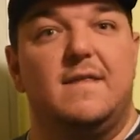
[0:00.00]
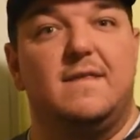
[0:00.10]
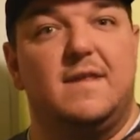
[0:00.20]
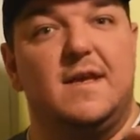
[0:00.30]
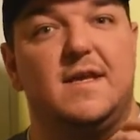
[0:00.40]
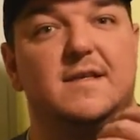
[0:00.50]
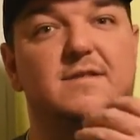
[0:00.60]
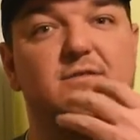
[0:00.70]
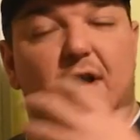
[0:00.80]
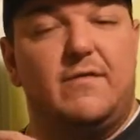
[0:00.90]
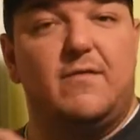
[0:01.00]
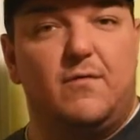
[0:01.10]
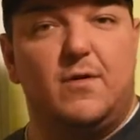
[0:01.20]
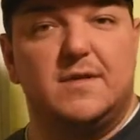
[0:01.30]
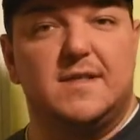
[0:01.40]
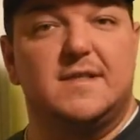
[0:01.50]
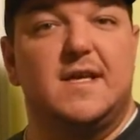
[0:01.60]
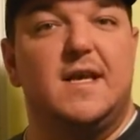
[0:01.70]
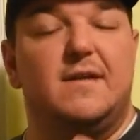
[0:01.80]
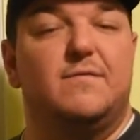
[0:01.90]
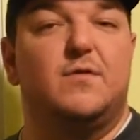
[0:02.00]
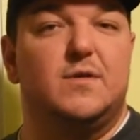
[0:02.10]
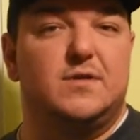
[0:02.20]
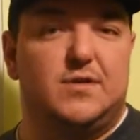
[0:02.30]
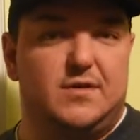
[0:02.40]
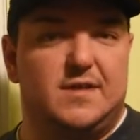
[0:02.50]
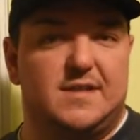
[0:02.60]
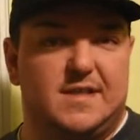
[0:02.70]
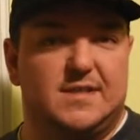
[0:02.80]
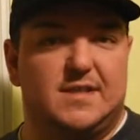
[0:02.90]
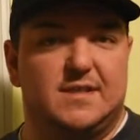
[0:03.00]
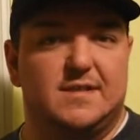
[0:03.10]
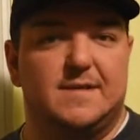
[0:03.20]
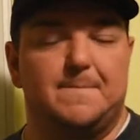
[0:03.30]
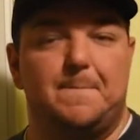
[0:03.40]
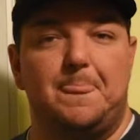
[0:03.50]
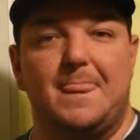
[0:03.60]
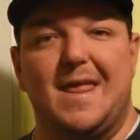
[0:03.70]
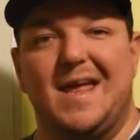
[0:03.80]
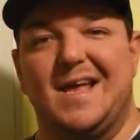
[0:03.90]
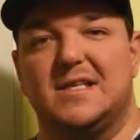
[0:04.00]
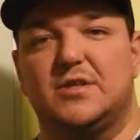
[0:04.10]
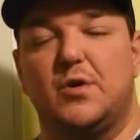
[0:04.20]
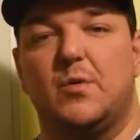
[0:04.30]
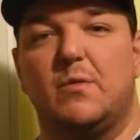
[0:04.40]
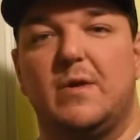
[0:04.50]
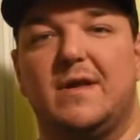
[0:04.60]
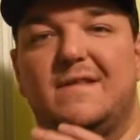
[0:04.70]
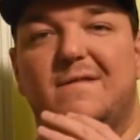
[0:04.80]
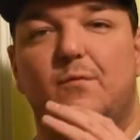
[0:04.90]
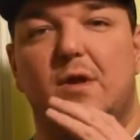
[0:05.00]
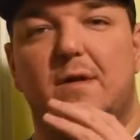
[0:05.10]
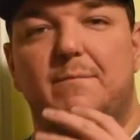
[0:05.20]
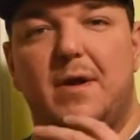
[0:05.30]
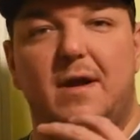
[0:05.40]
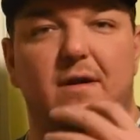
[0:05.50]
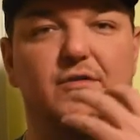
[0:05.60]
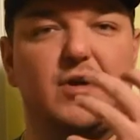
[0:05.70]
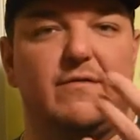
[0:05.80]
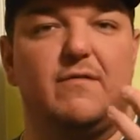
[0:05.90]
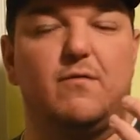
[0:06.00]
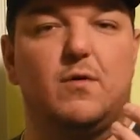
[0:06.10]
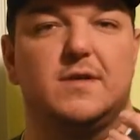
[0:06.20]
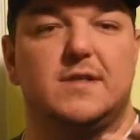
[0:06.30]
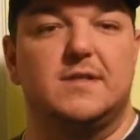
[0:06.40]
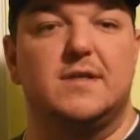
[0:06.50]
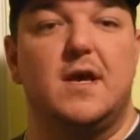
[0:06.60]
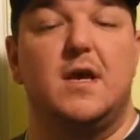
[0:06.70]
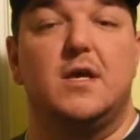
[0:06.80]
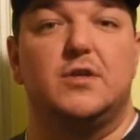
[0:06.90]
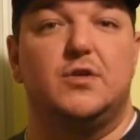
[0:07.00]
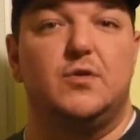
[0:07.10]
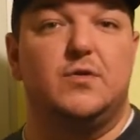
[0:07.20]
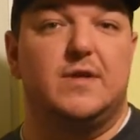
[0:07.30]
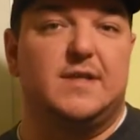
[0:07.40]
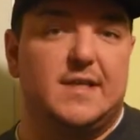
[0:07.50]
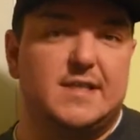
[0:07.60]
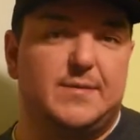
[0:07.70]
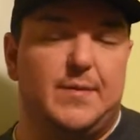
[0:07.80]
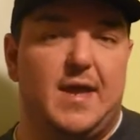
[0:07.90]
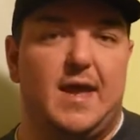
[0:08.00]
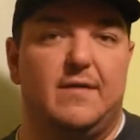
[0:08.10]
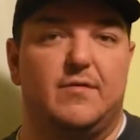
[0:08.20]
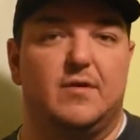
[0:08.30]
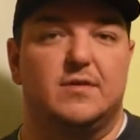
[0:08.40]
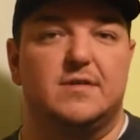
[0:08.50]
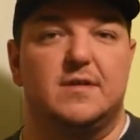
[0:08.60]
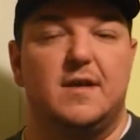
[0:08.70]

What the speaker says: these driving forces influence your decisions. And so when we compare driving forces to the DISC behaviors,